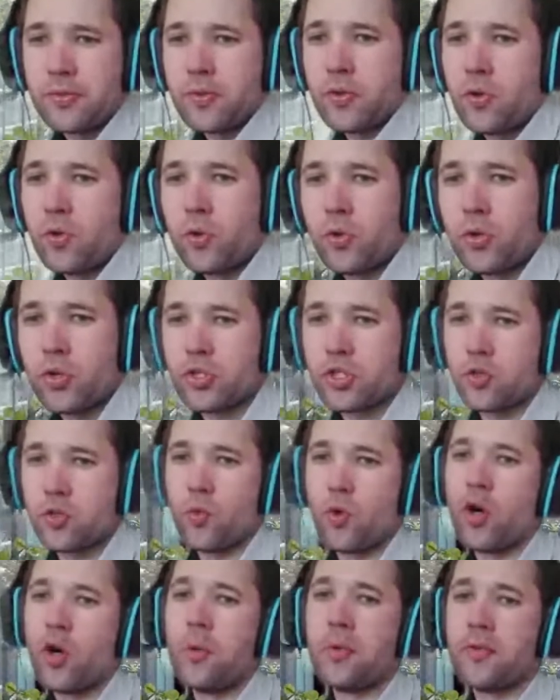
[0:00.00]
all the
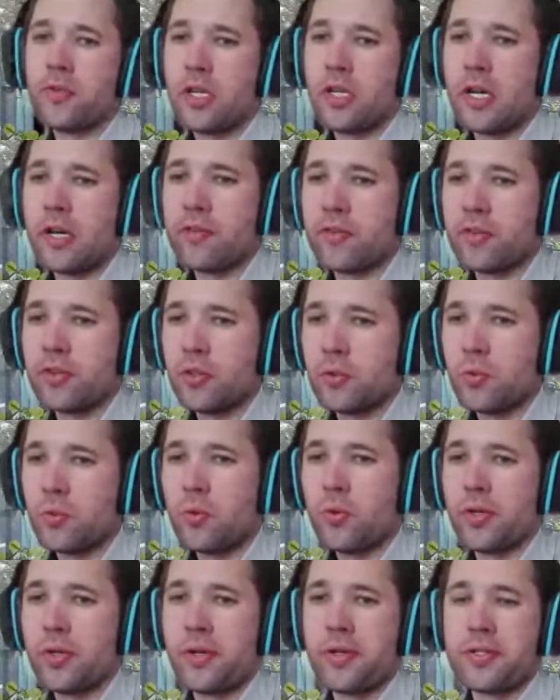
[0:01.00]
swarm of life in the
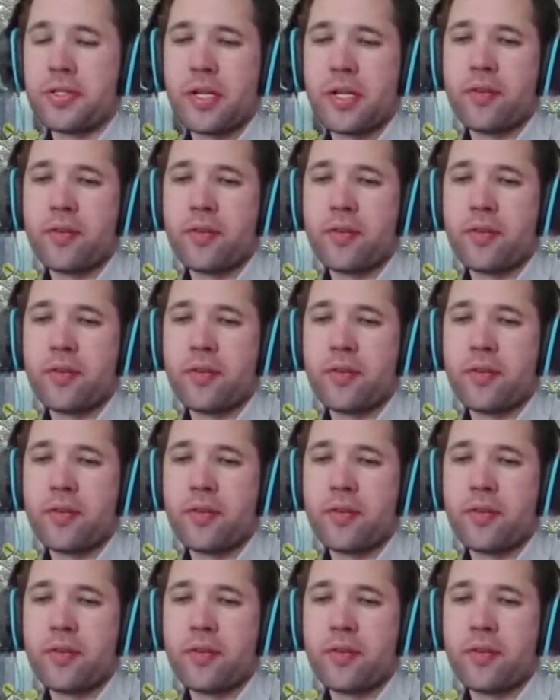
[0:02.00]
waters,